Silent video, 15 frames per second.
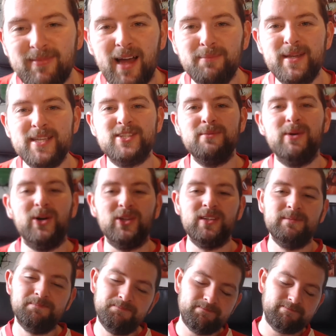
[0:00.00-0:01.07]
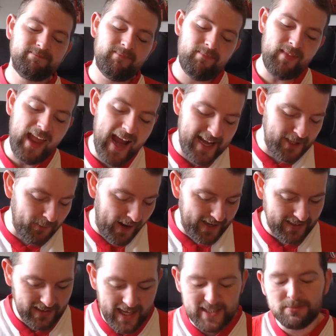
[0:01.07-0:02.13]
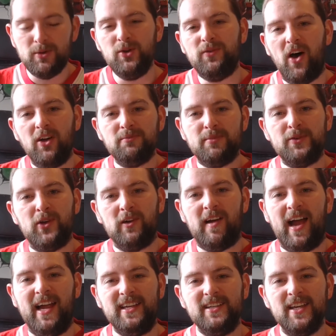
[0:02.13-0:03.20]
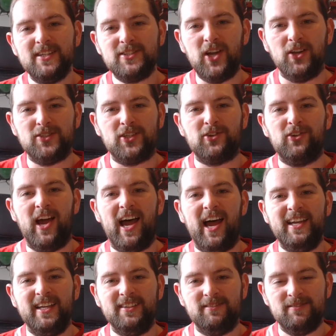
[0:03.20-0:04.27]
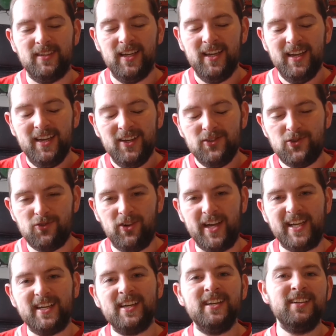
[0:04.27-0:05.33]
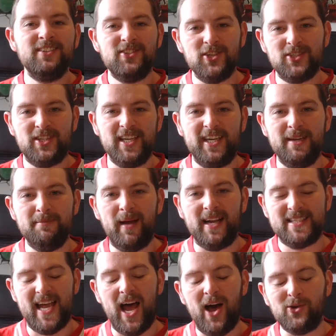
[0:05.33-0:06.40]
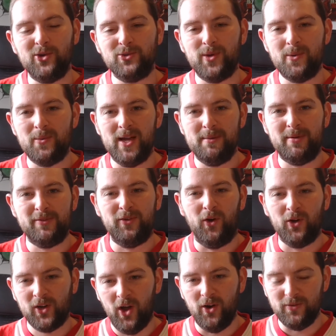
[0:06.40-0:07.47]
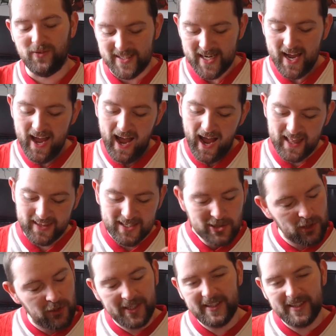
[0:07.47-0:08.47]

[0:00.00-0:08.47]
I miss them all. Anyway, let's move on before I start to cry and drink, just thinking back to how good we were before COVID. And let's look